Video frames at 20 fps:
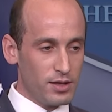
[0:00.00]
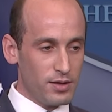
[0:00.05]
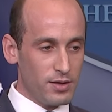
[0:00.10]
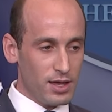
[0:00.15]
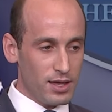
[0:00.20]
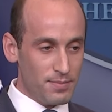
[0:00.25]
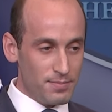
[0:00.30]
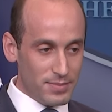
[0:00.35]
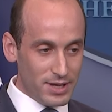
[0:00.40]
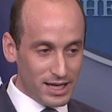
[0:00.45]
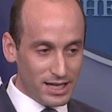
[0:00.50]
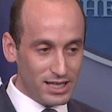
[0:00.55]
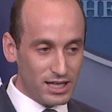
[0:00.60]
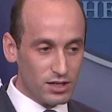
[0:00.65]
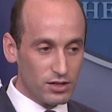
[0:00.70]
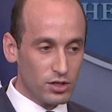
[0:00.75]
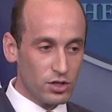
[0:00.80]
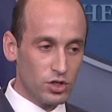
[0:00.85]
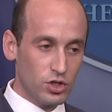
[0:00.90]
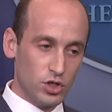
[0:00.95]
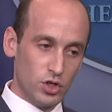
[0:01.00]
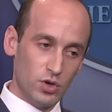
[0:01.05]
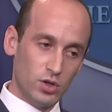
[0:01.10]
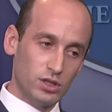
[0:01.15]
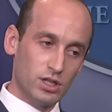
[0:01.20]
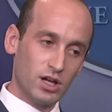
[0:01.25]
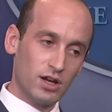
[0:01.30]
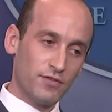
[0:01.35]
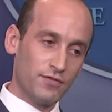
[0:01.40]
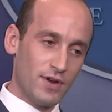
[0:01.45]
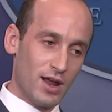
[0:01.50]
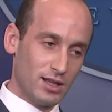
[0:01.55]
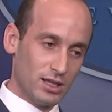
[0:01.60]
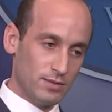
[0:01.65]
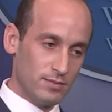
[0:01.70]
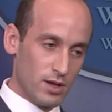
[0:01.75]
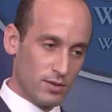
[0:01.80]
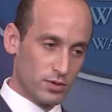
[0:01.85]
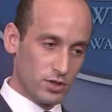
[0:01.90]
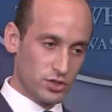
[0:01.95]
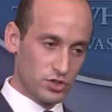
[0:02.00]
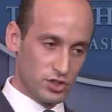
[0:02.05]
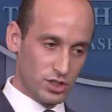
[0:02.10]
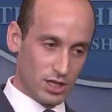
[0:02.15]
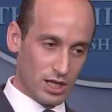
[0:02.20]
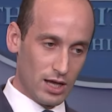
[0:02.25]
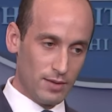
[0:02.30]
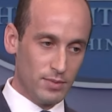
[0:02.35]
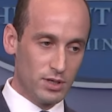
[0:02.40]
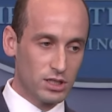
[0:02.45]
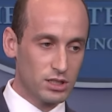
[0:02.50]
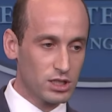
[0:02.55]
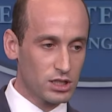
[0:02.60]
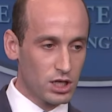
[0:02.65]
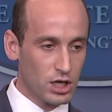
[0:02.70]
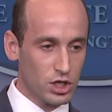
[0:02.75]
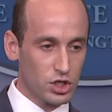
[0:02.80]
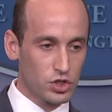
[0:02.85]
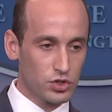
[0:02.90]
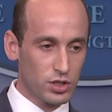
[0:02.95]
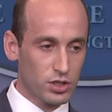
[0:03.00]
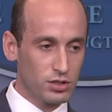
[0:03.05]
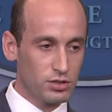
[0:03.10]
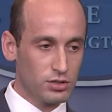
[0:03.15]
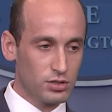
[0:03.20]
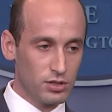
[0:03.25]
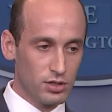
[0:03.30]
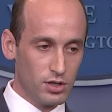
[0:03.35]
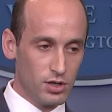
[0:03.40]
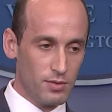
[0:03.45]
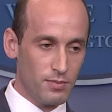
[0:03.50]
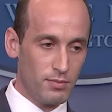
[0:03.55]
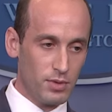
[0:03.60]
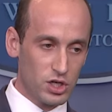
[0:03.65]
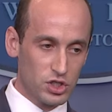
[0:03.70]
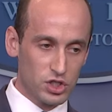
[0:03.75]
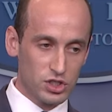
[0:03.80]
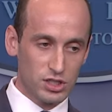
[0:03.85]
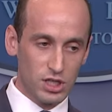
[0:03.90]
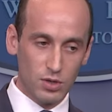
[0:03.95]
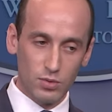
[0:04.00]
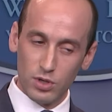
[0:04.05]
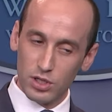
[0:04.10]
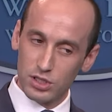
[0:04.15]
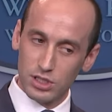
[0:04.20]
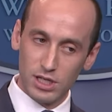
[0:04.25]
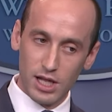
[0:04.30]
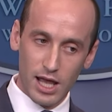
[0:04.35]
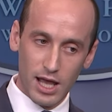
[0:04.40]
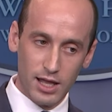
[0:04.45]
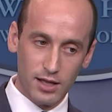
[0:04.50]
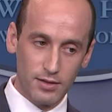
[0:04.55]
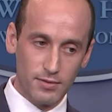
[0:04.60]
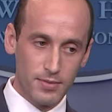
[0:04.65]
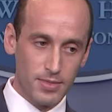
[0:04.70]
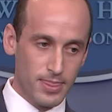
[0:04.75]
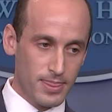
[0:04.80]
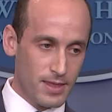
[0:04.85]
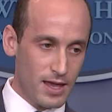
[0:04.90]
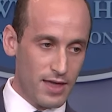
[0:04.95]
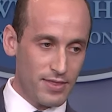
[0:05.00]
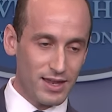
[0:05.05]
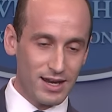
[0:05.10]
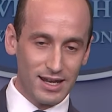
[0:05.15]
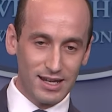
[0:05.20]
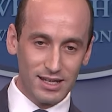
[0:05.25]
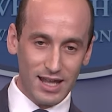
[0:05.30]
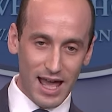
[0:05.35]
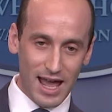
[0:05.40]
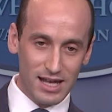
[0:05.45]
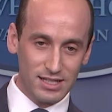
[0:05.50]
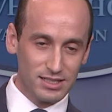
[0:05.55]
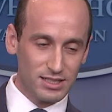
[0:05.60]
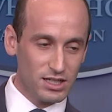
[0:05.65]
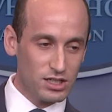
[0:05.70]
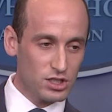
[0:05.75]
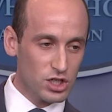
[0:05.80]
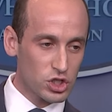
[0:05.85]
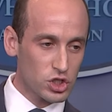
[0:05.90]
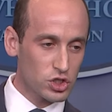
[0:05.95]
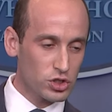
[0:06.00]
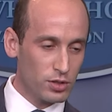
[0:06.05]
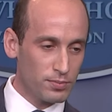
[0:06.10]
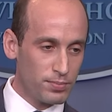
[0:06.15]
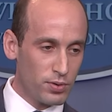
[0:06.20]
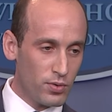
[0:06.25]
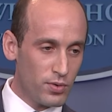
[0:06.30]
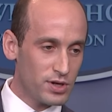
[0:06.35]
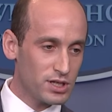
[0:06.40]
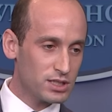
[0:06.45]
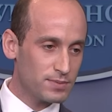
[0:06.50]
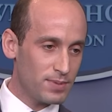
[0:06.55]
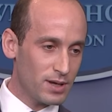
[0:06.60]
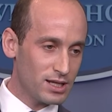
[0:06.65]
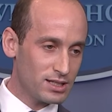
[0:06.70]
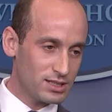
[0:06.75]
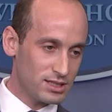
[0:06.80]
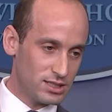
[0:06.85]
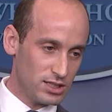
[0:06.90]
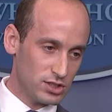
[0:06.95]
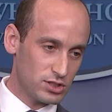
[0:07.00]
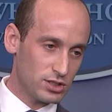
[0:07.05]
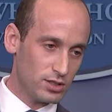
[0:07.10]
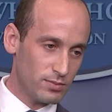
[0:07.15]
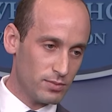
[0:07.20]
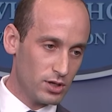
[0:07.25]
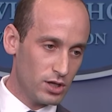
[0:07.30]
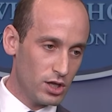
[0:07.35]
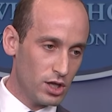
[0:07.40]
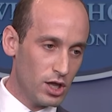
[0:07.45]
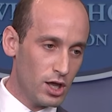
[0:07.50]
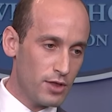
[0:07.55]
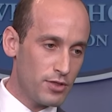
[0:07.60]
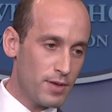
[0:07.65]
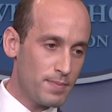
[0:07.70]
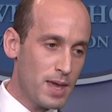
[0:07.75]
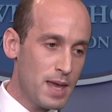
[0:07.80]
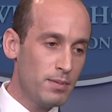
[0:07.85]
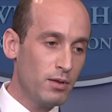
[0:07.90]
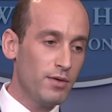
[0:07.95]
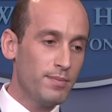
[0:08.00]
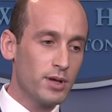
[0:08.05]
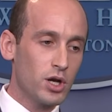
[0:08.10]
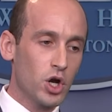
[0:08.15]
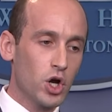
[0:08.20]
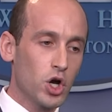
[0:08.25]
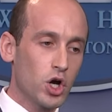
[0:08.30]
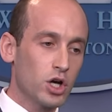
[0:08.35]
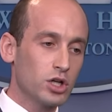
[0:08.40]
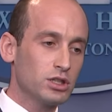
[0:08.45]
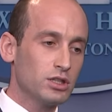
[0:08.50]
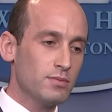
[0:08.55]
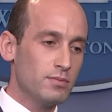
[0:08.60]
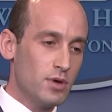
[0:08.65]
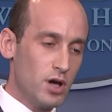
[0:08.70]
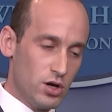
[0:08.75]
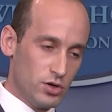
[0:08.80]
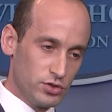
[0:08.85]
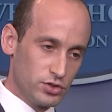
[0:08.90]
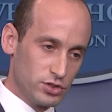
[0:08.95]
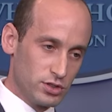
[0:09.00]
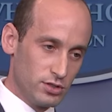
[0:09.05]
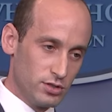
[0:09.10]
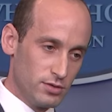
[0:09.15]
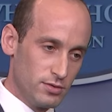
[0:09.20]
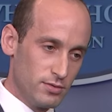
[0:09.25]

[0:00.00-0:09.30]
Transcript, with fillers: immediate nuclear family members to come into the country much as they would today, and then it adds an additional points-based system. The people who've been hurt the most,